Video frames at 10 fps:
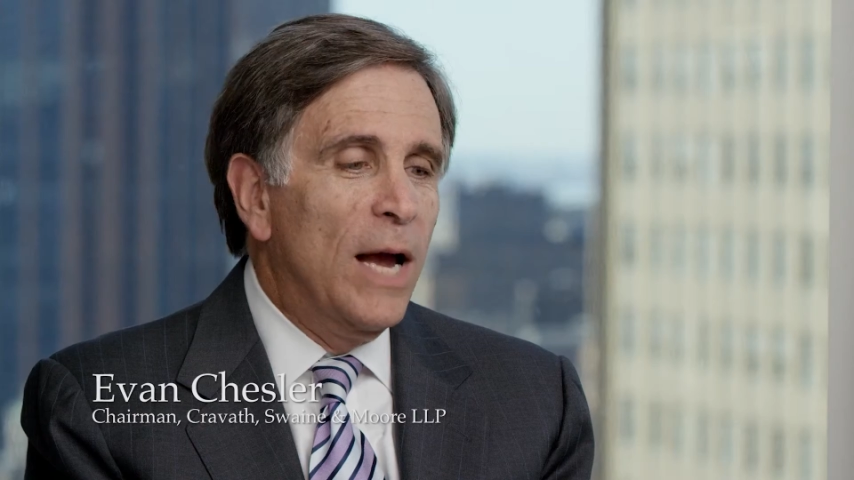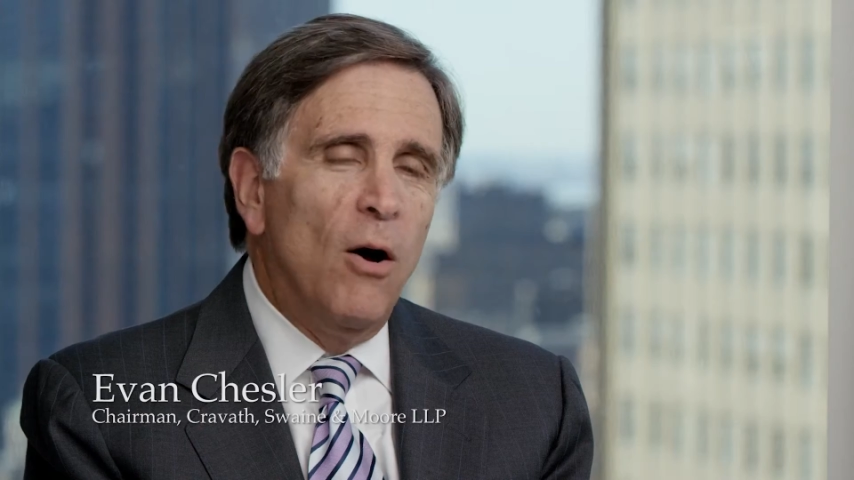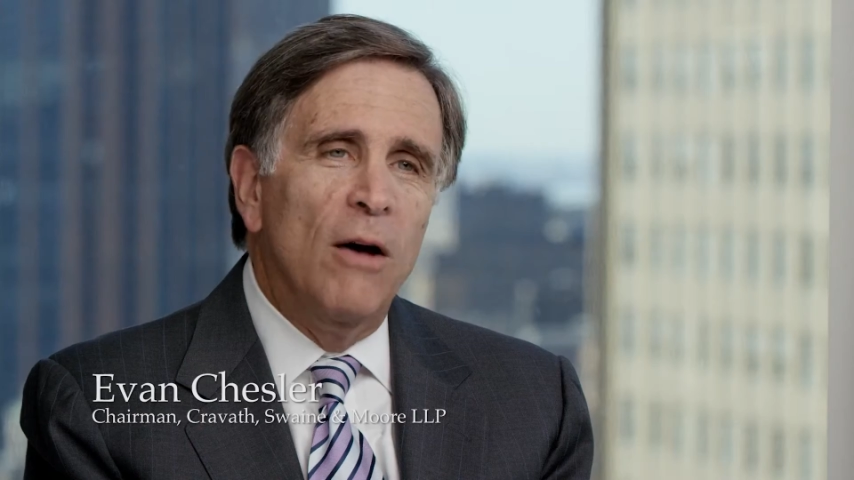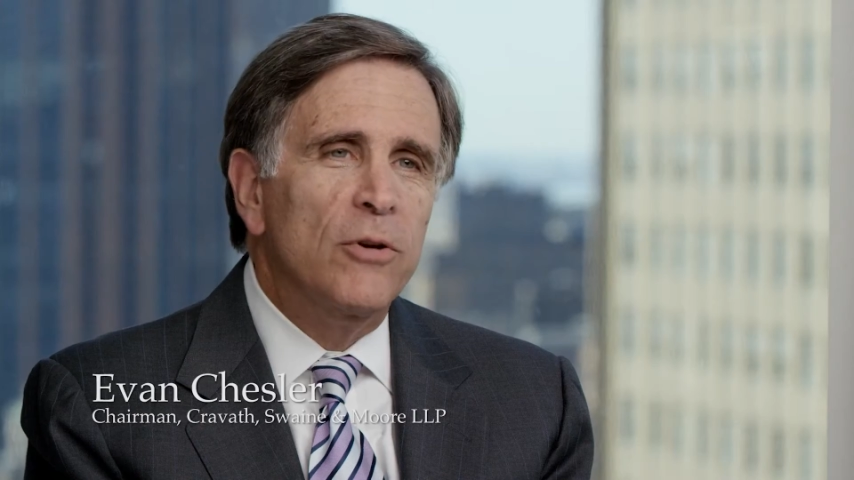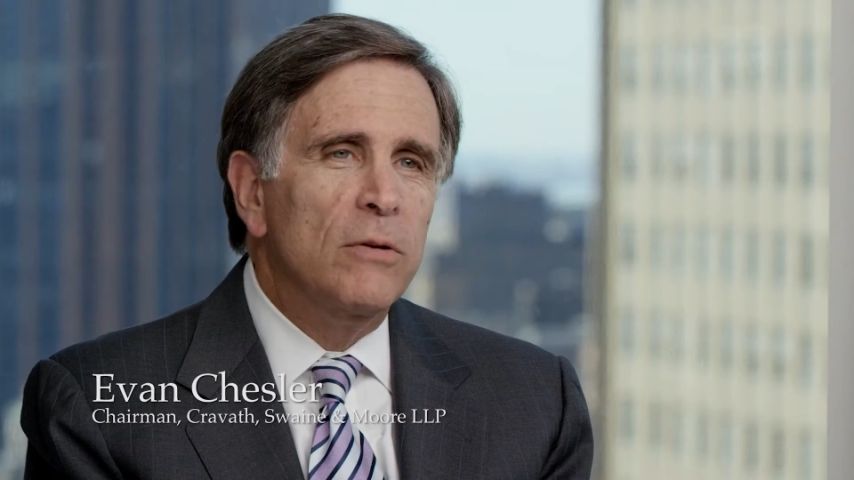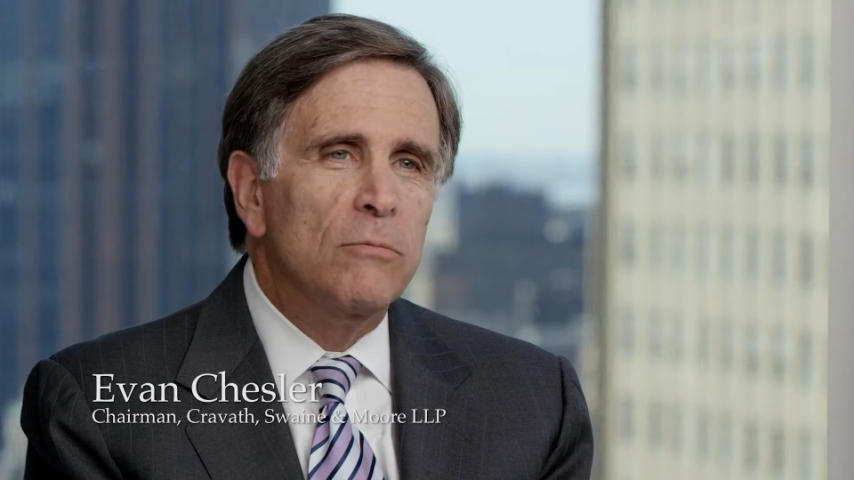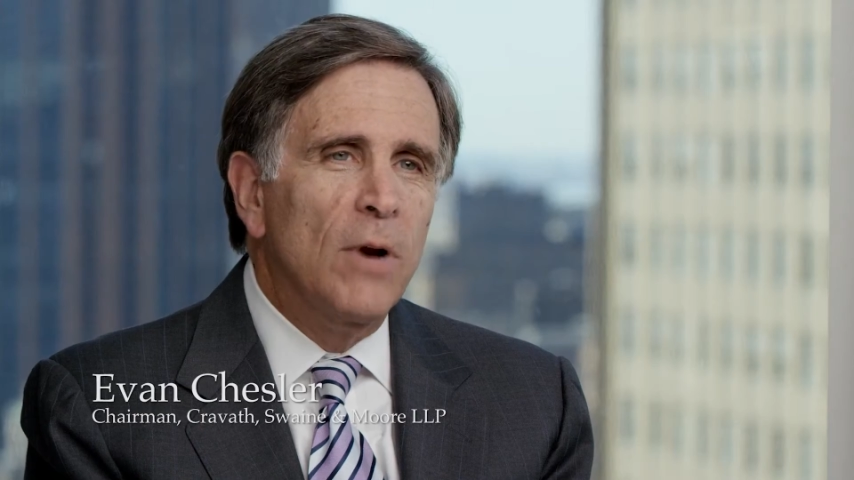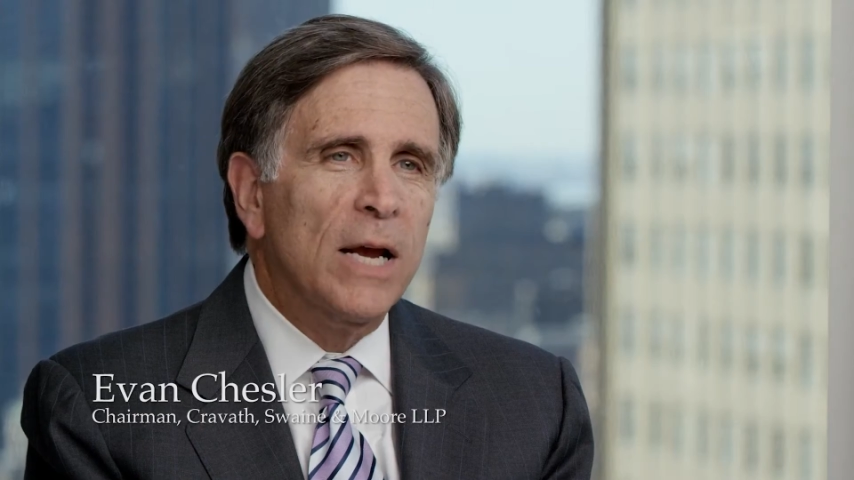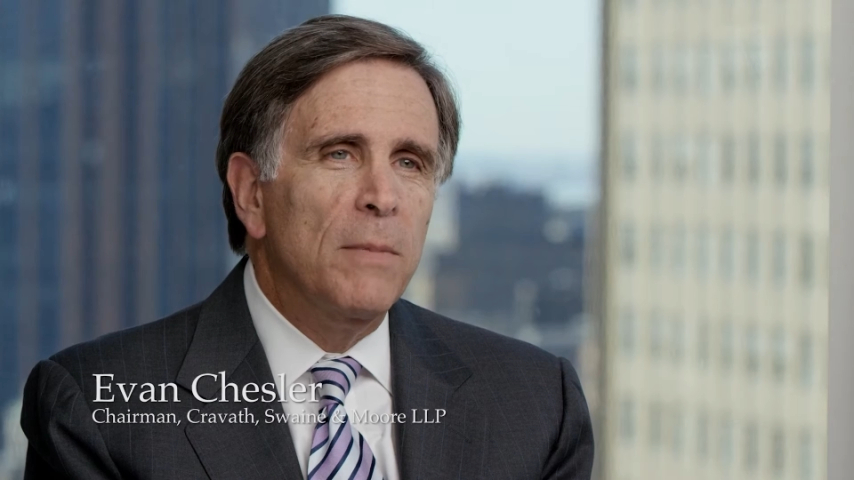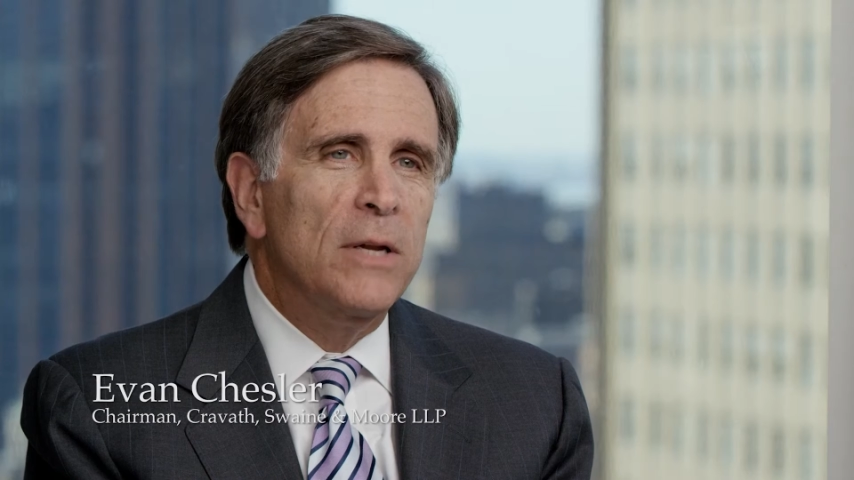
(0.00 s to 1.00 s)
I often
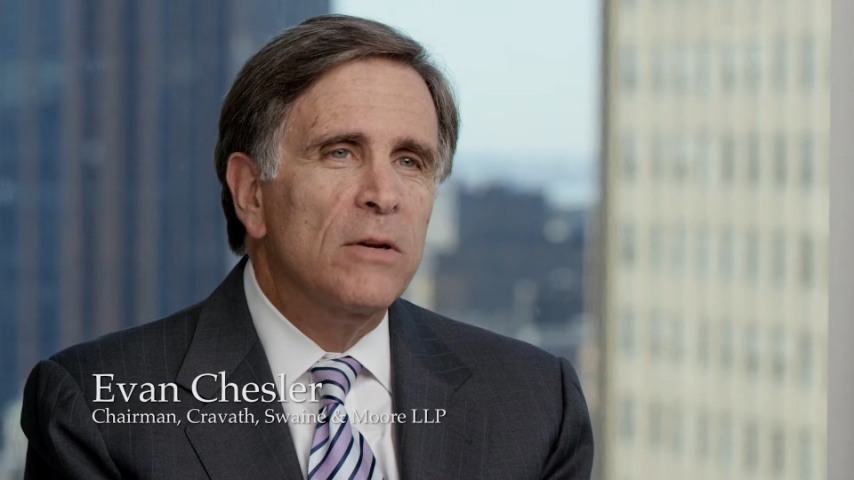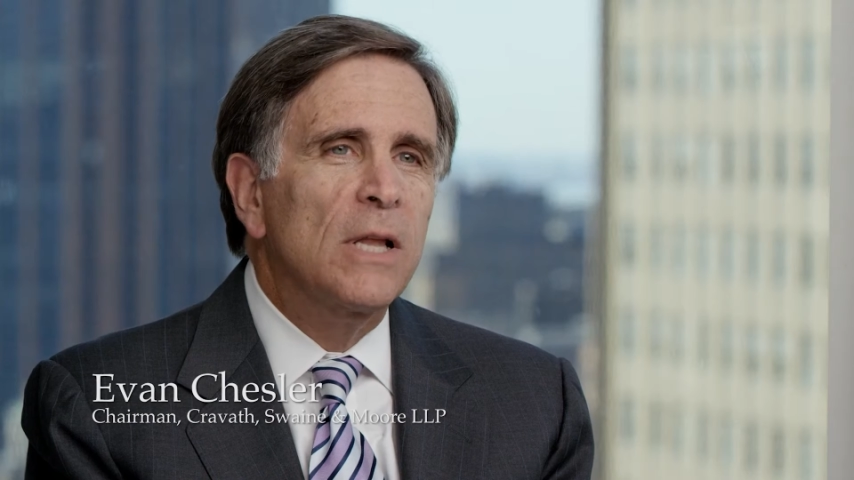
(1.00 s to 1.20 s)
recommend to